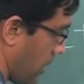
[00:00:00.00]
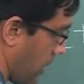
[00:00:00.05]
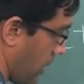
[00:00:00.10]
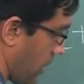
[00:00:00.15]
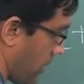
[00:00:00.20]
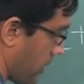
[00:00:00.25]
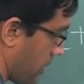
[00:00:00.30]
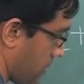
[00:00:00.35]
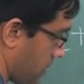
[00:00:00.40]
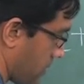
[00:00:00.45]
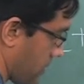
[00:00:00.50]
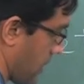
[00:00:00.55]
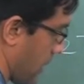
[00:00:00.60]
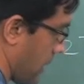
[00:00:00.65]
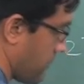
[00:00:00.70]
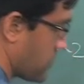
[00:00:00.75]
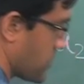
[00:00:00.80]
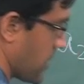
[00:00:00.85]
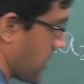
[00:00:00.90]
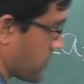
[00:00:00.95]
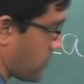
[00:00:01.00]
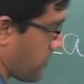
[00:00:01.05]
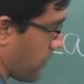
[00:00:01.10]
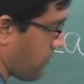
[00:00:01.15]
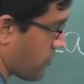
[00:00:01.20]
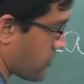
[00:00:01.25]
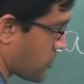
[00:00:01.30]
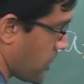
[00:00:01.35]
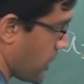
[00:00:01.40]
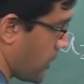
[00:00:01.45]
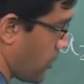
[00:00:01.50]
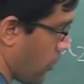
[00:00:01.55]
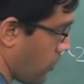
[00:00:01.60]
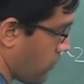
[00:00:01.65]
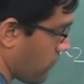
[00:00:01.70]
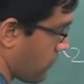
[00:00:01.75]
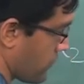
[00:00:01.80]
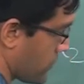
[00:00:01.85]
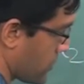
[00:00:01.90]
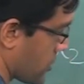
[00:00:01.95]
and times x power
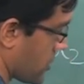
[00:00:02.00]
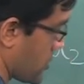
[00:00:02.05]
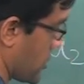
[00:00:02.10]
0, which is